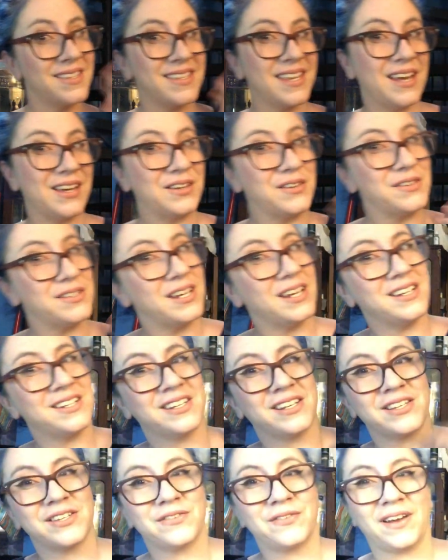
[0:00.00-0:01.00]

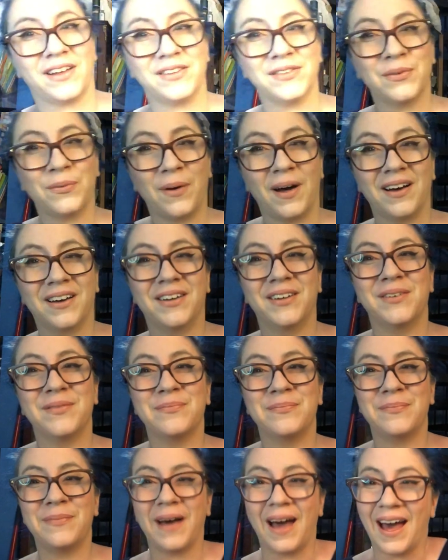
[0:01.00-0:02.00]
Salutations, friends.
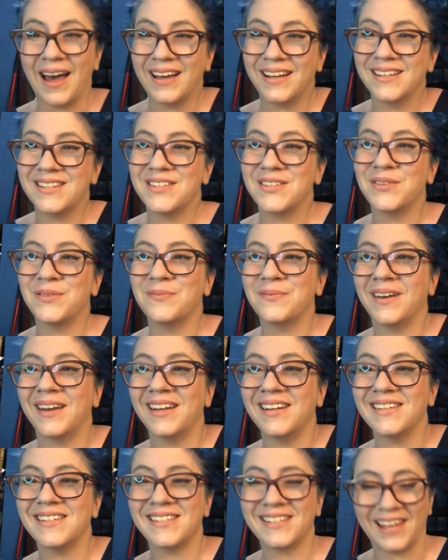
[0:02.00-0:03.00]
Welcome back to
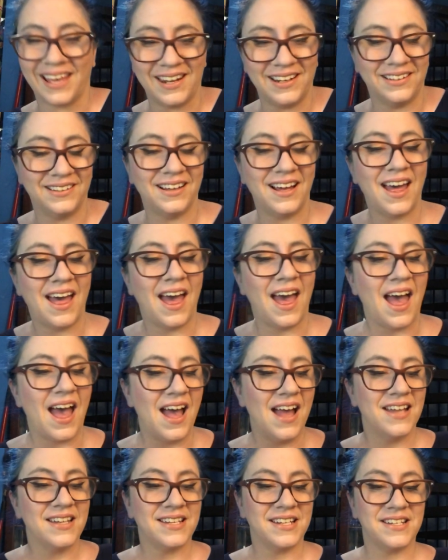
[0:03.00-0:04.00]
my channel.
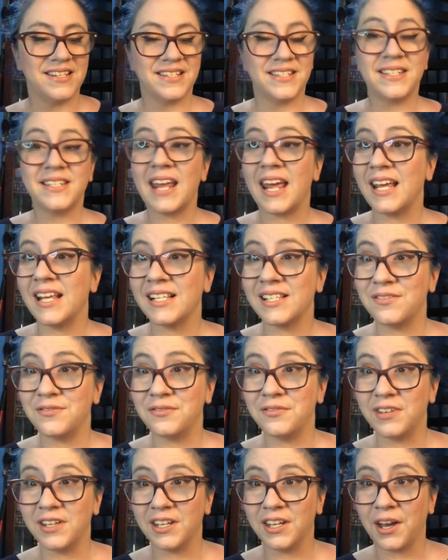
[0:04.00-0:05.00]
Today's
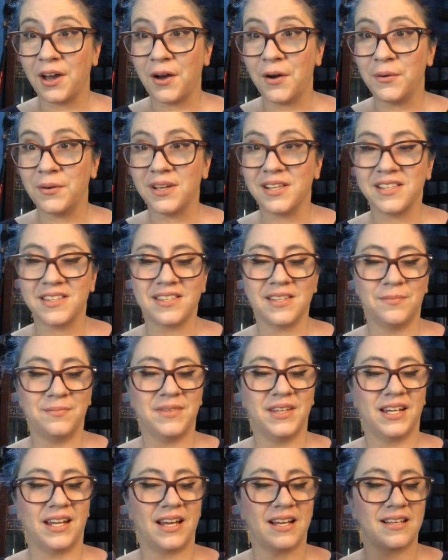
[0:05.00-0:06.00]
video is
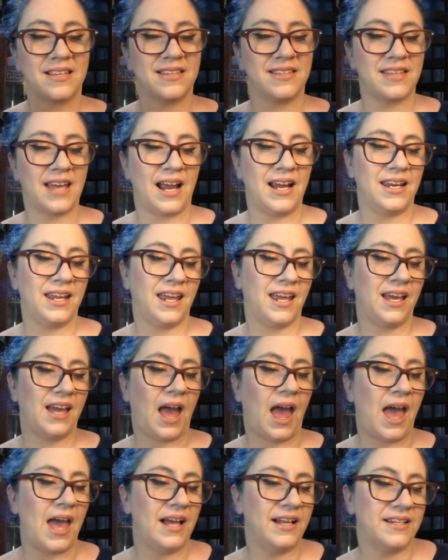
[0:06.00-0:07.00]
something exciting.
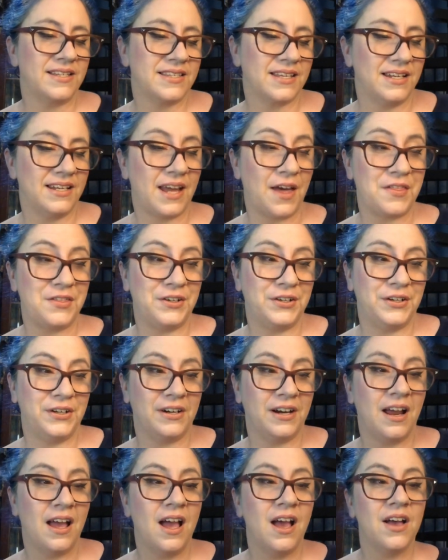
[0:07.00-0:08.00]
It's
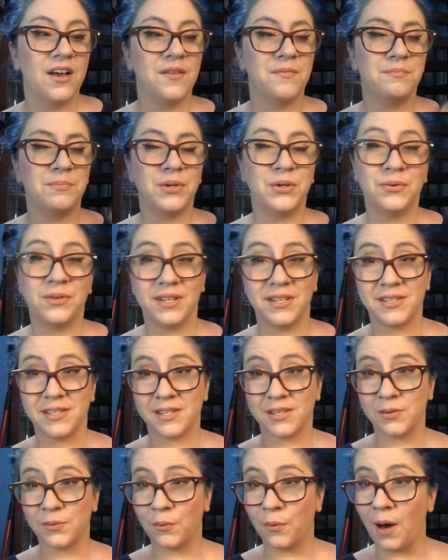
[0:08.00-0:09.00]
another beauty
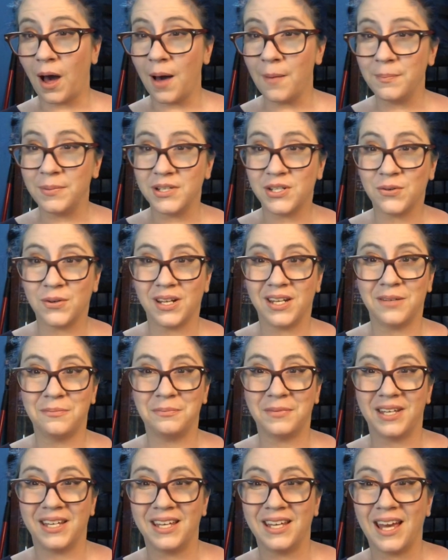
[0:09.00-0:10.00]
swap
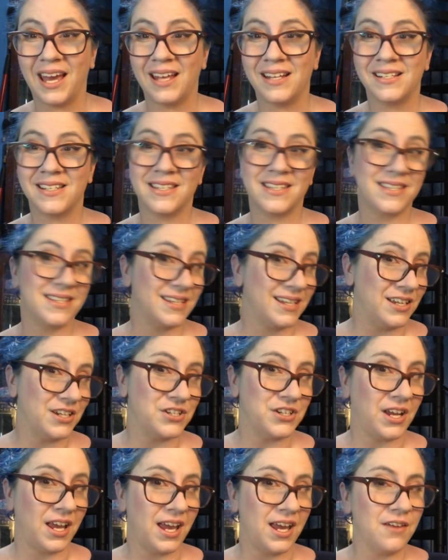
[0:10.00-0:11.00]
between me and
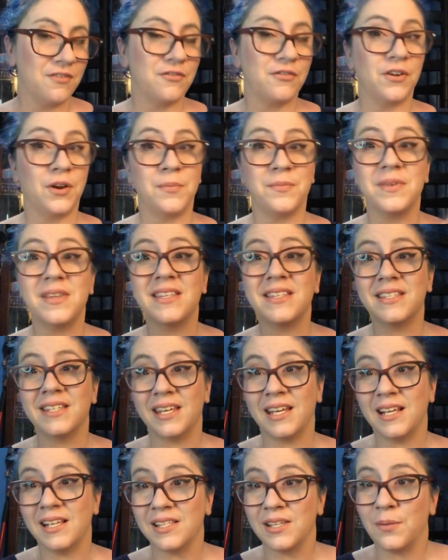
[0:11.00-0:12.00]
CJ from
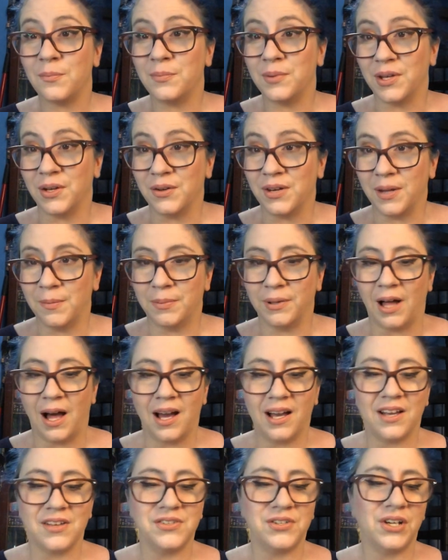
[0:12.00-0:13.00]
C's Beauty
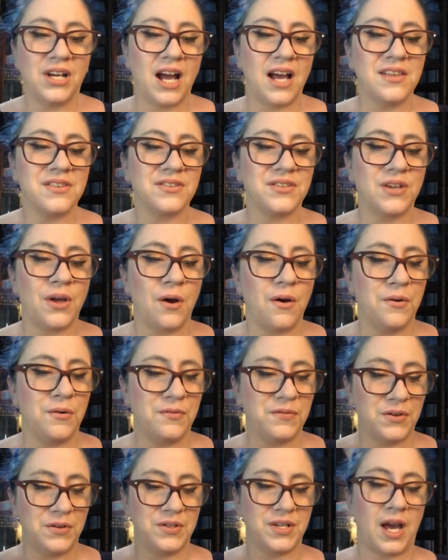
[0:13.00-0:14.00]
Blog. As you guys know, a
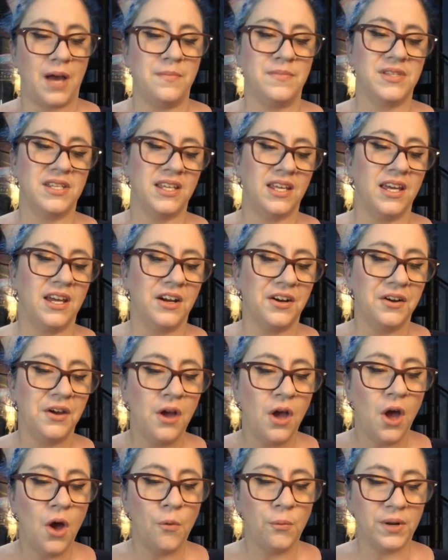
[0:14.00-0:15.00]
few times a year,
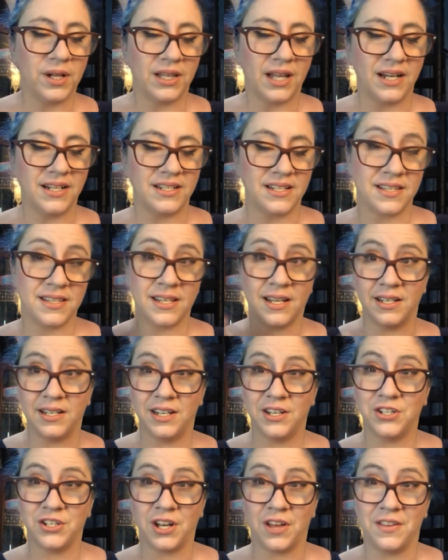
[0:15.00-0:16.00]
we like to send
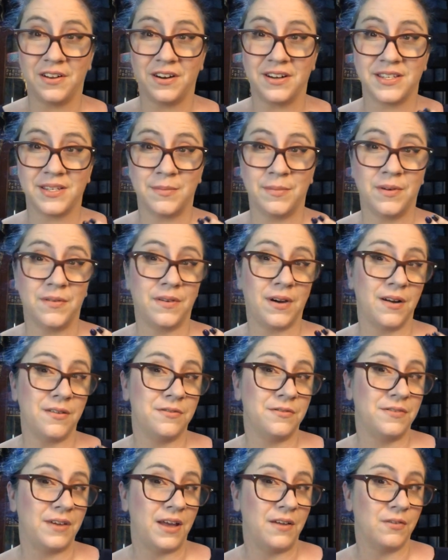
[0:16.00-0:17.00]
each other some of our
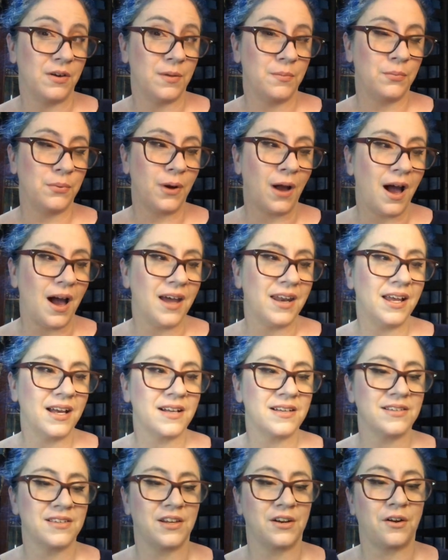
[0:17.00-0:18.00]
favorite
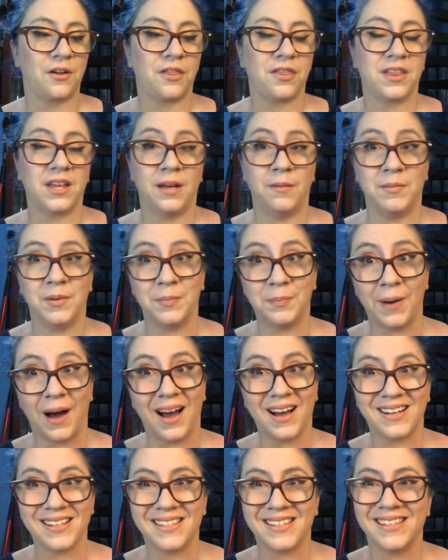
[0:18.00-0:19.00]
products that are themed
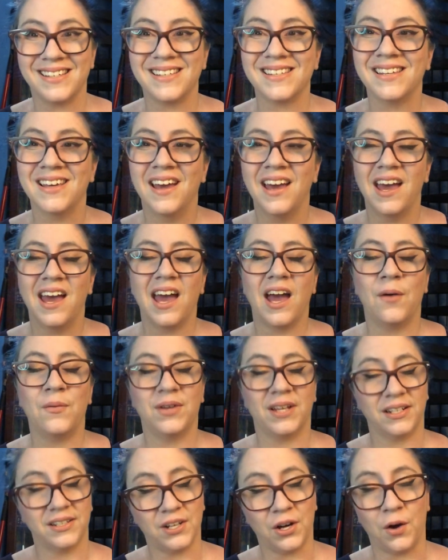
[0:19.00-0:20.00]
boxes.
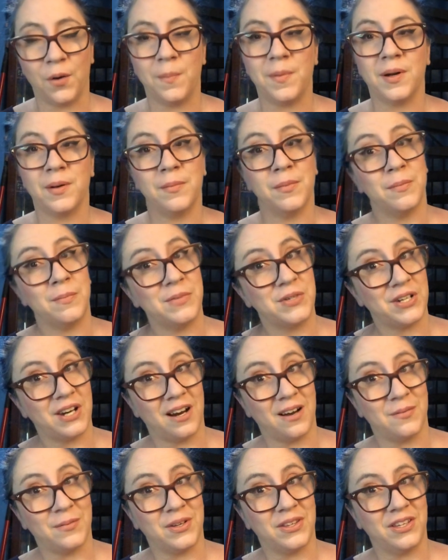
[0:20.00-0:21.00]
We like to open them and
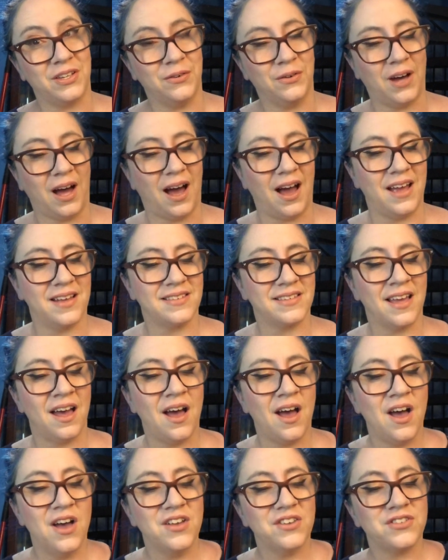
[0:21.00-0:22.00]
share them with you guys.
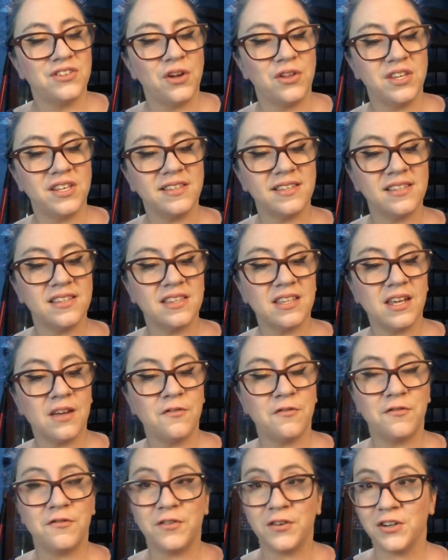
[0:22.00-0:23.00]
So this is the
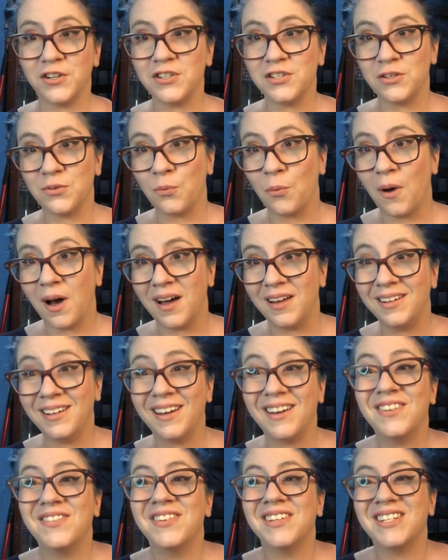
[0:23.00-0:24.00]
first one
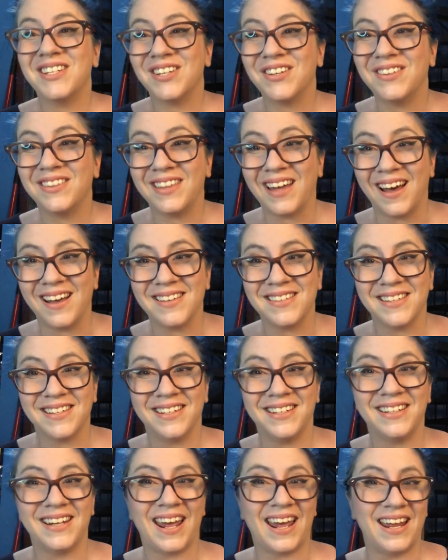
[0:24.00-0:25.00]
of
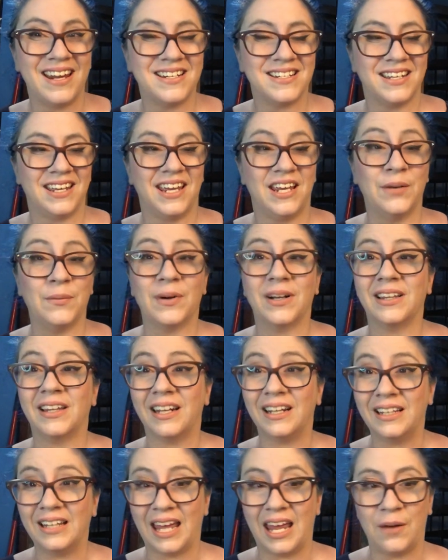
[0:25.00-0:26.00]
2018. We're a
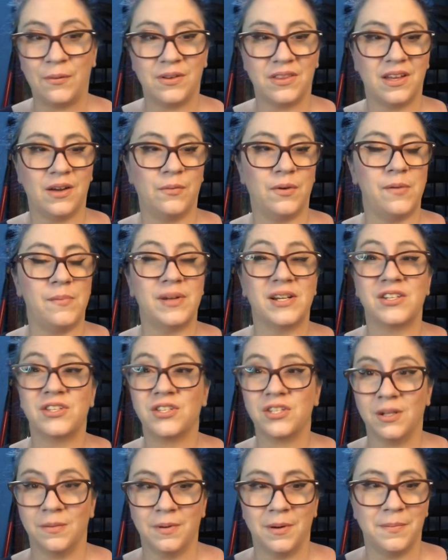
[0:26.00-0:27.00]
little late with it. We've been
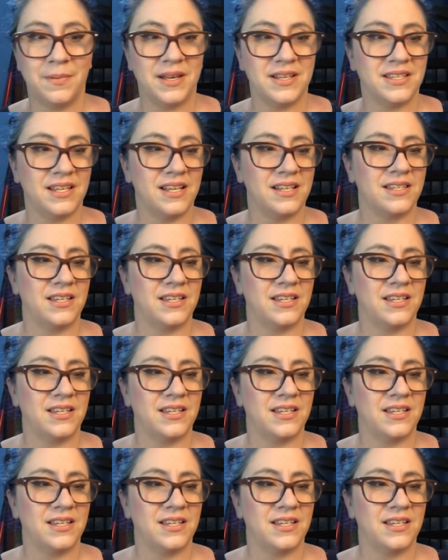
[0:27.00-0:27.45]
super busy.